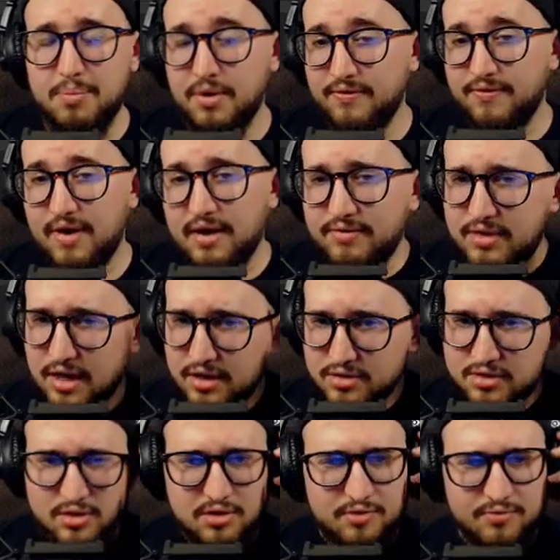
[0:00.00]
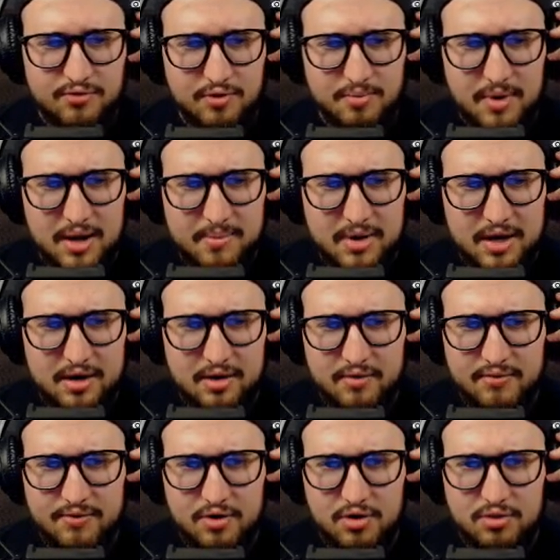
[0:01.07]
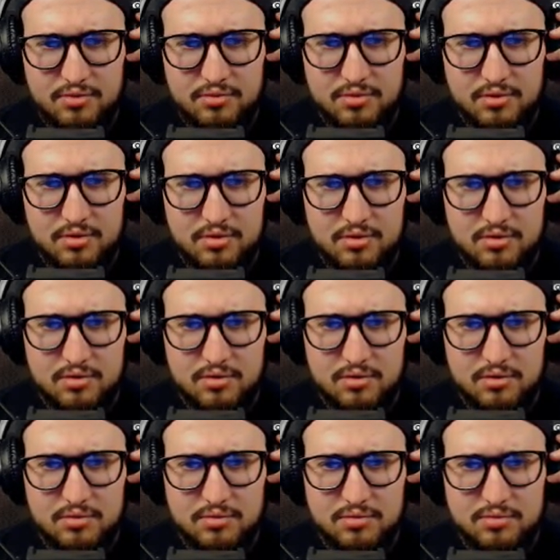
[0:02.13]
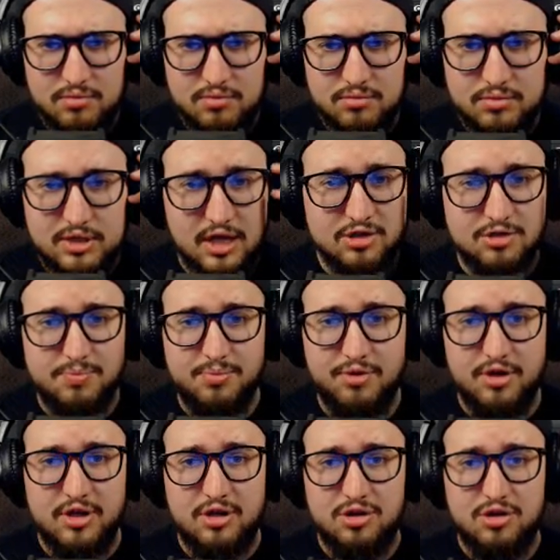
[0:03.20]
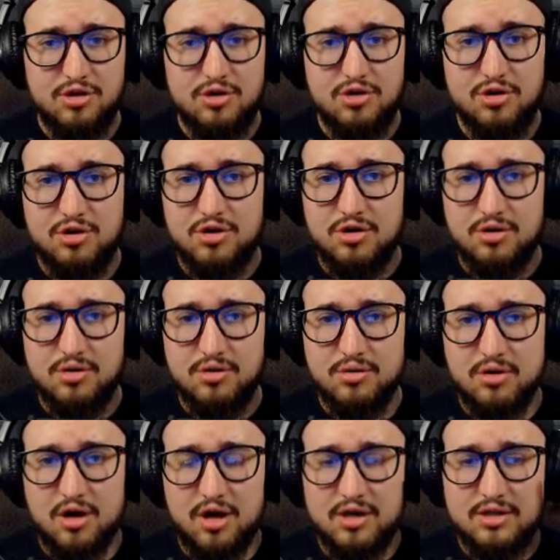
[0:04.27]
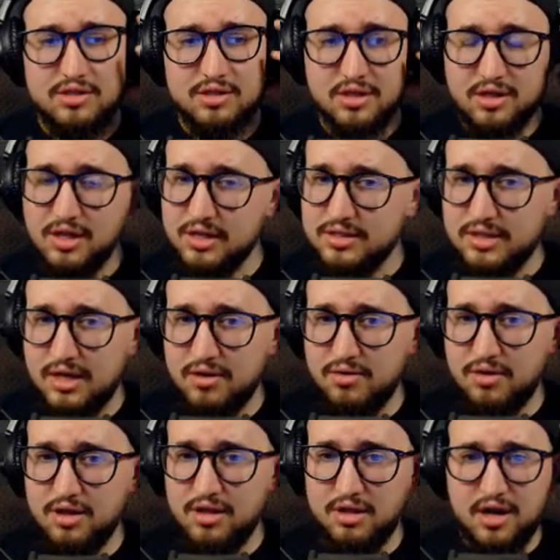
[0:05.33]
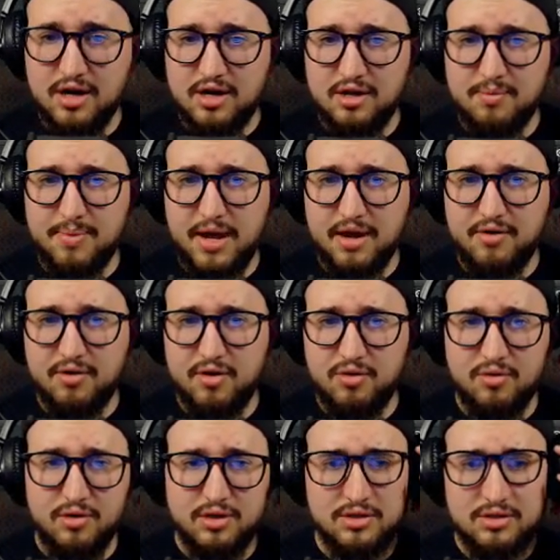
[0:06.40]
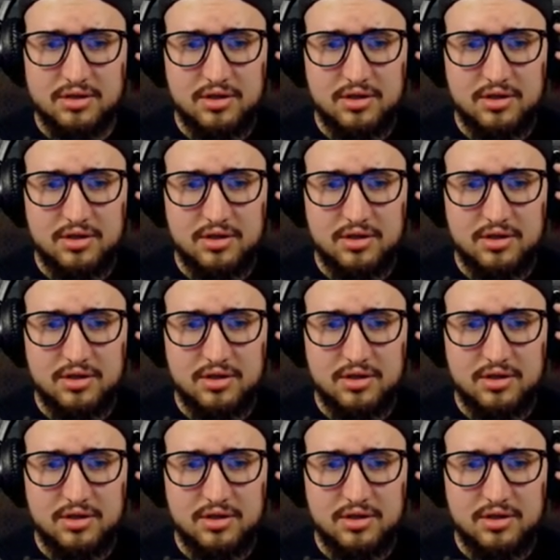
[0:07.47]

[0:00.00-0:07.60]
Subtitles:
5,000 for my microphone sounds pretty good. Honestly, it cuts out a lot of the background noise,